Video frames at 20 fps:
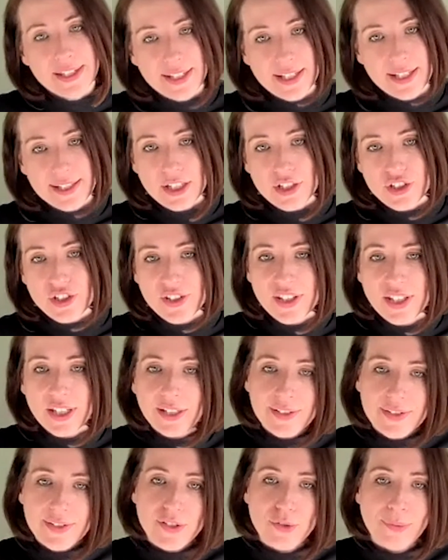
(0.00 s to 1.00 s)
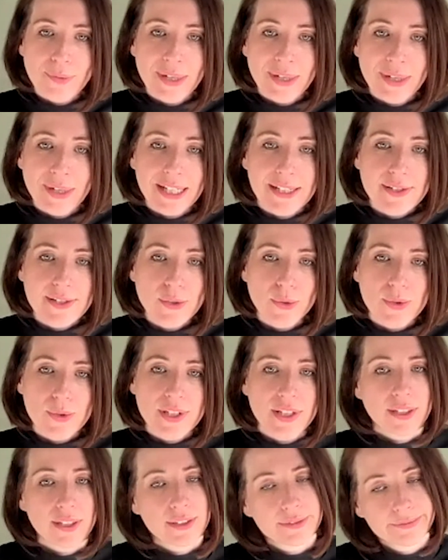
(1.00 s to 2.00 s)
Is there such a thing as humane
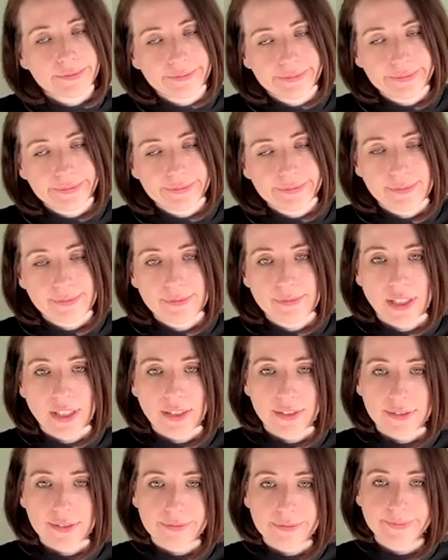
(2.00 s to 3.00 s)
slaughter? No.